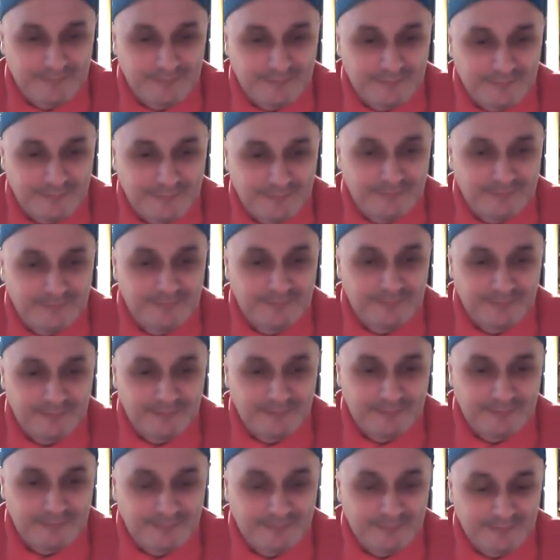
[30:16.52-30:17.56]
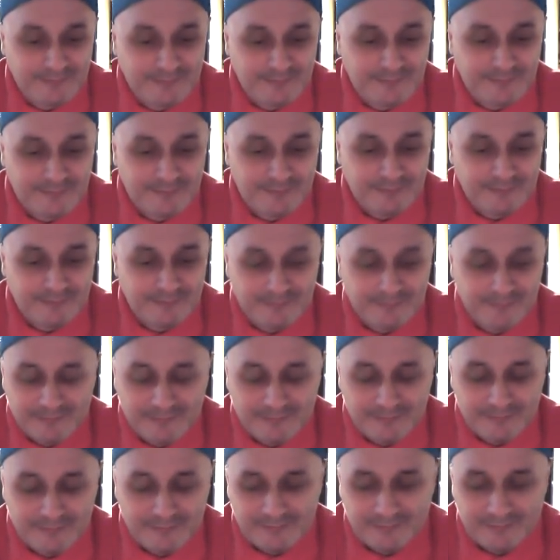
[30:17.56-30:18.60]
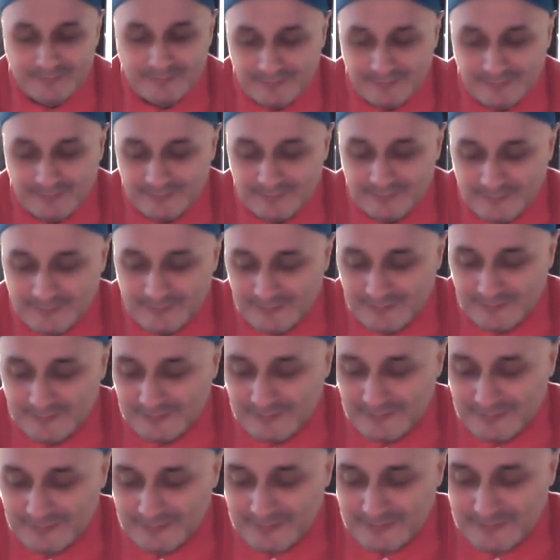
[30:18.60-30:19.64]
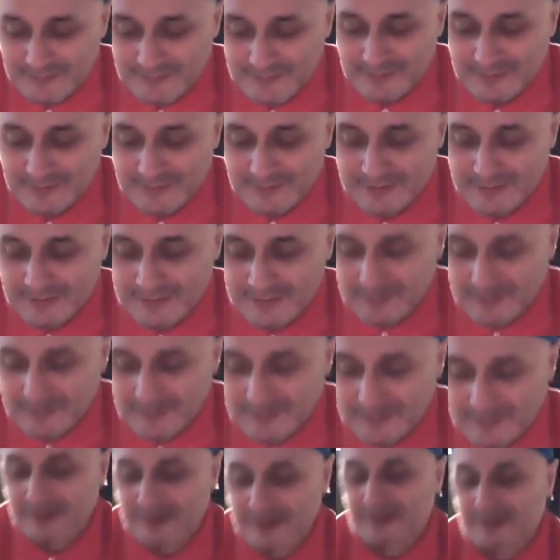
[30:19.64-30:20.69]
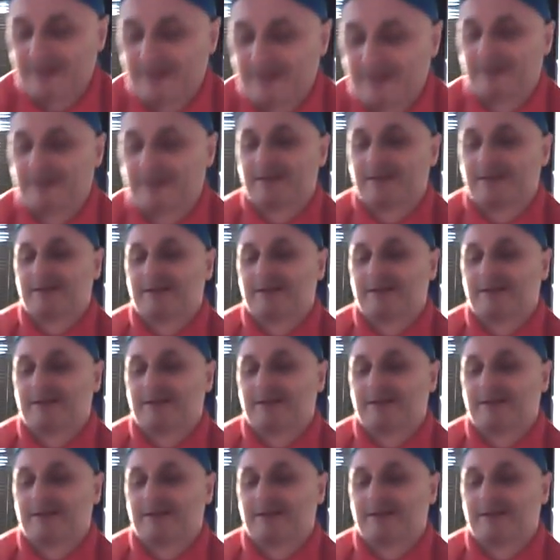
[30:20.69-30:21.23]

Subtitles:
This person isn't speaking.